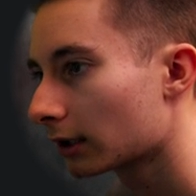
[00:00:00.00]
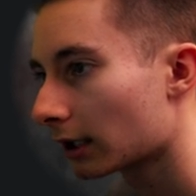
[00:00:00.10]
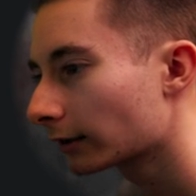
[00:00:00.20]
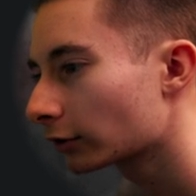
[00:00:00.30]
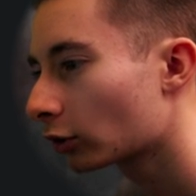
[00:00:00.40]

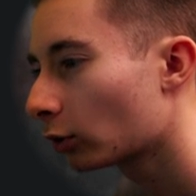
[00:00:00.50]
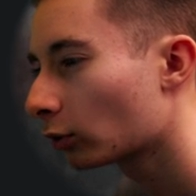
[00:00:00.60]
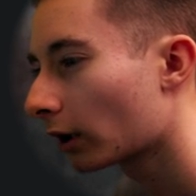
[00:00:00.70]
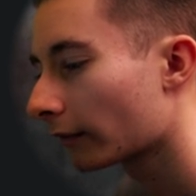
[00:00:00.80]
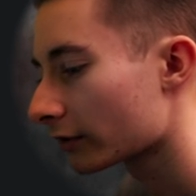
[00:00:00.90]
I like to
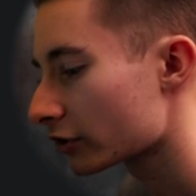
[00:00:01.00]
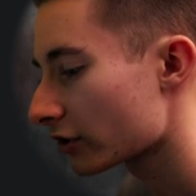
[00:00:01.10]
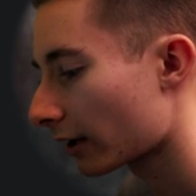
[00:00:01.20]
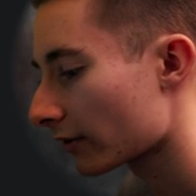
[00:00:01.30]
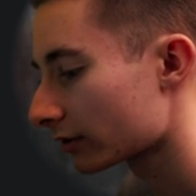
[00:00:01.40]
cool off the
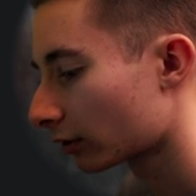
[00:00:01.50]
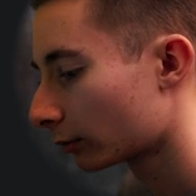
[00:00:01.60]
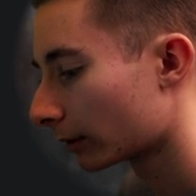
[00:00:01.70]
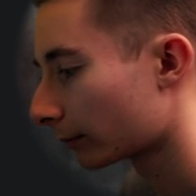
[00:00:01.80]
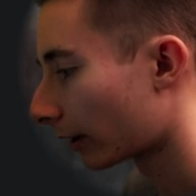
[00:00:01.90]
shadows a little
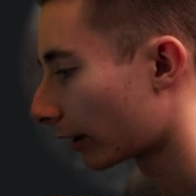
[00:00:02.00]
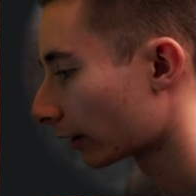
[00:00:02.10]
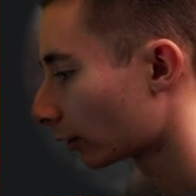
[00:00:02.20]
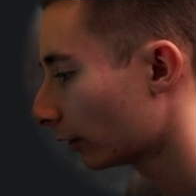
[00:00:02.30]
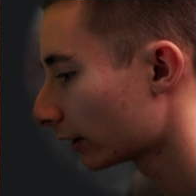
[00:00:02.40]
bit by
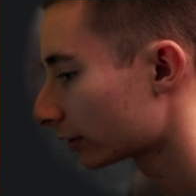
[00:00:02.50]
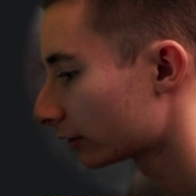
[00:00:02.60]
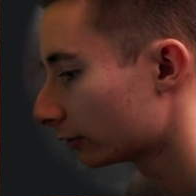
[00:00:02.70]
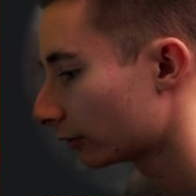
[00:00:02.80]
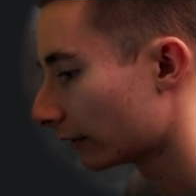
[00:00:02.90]
going
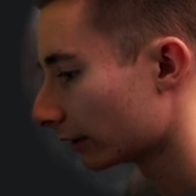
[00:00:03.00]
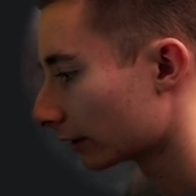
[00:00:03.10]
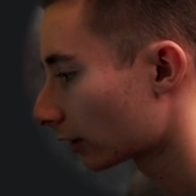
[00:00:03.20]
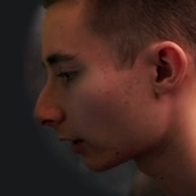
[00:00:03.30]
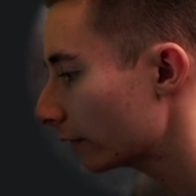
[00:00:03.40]
into the
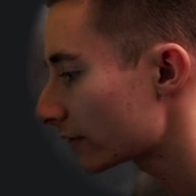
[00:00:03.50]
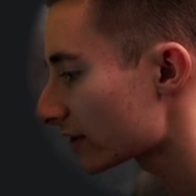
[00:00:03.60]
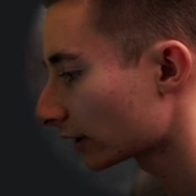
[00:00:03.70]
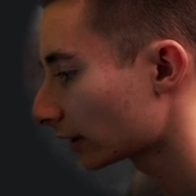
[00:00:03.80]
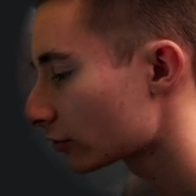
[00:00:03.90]
curve,
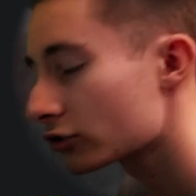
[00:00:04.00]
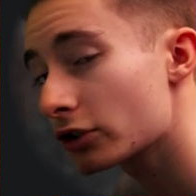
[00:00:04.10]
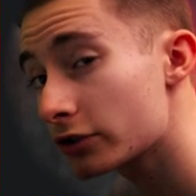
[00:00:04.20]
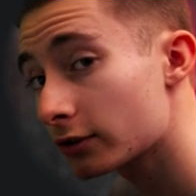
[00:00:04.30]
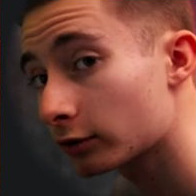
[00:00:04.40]
selecting
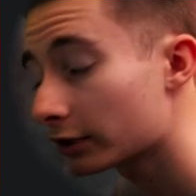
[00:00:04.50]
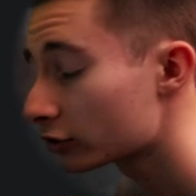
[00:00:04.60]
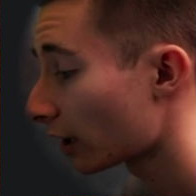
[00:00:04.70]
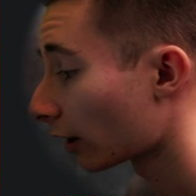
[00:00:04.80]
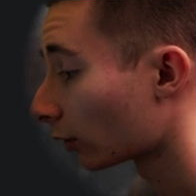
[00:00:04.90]
just the red
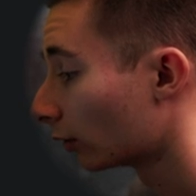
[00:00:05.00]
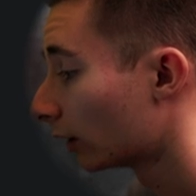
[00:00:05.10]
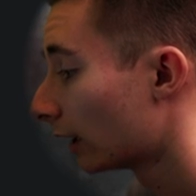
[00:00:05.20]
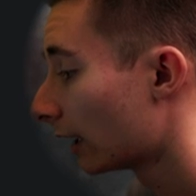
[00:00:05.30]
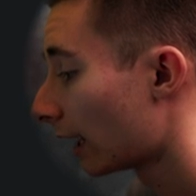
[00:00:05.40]
channel,
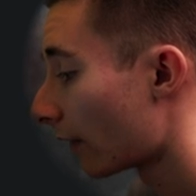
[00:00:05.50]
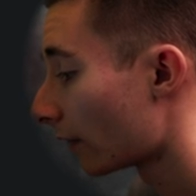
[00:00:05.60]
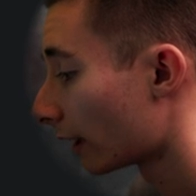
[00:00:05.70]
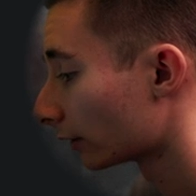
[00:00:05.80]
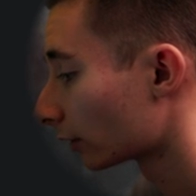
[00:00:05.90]

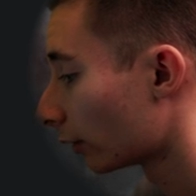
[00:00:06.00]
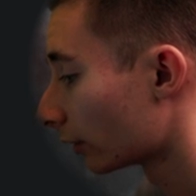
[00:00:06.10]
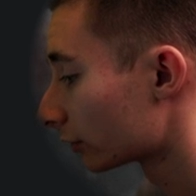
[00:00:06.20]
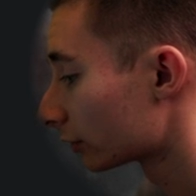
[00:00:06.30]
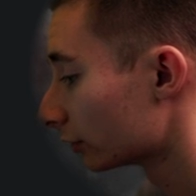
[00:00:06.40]
and then
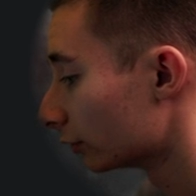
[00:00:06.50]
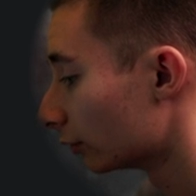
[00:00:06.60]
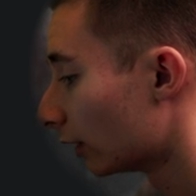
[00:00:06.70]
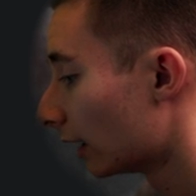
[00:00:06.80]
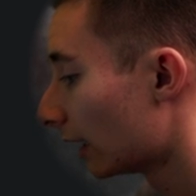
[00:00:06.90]
going
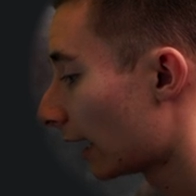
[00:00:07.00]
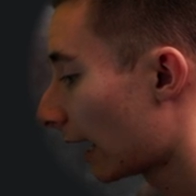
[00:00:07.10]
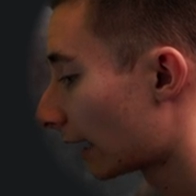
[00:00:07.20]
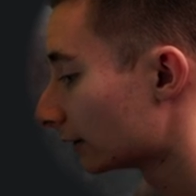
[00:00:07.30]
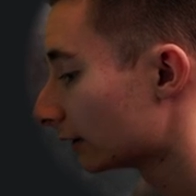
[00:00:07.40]
to
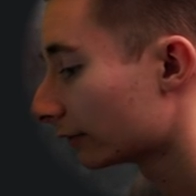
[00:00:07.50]
add